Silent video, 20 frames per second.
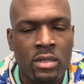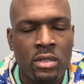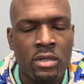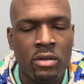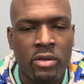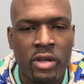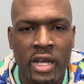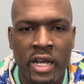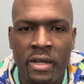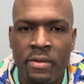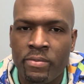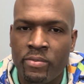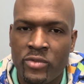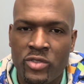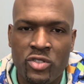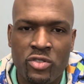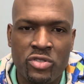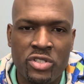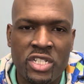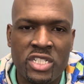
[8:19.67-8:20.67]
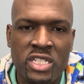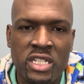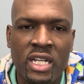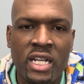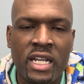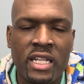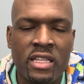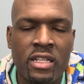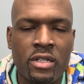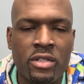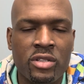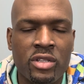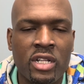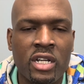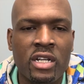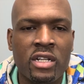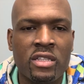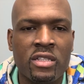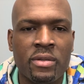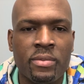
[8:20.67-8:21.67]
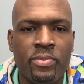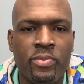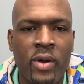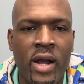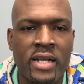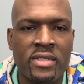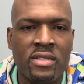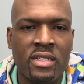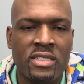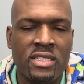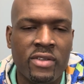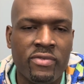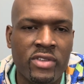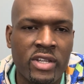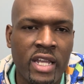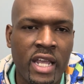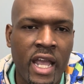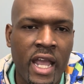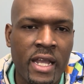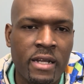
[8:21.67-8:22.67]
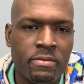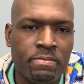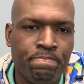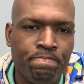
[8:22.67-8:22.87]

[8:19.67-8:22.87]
Okay, so just look at the process of the game.